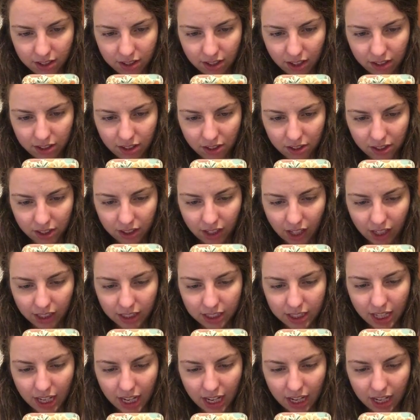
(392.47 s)
that starts in
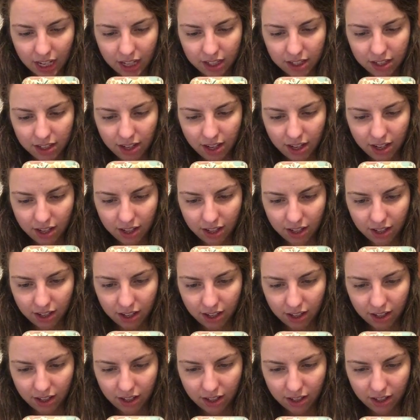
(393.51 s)
line 10,
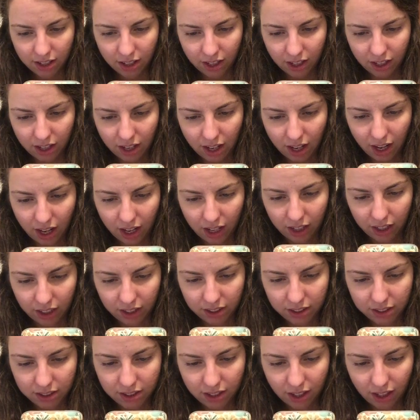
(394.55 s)
and it
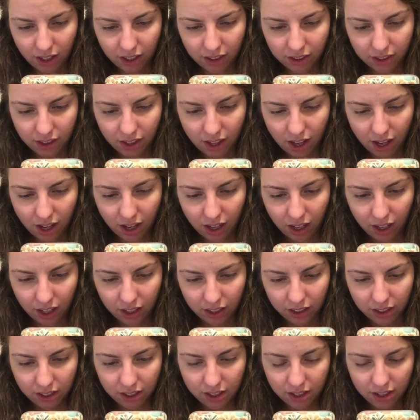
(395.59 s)
ends in
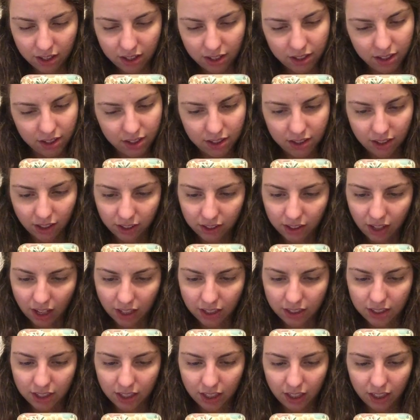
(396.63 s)
line like
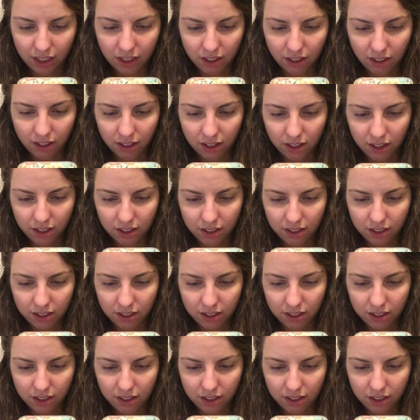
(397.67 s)
19 or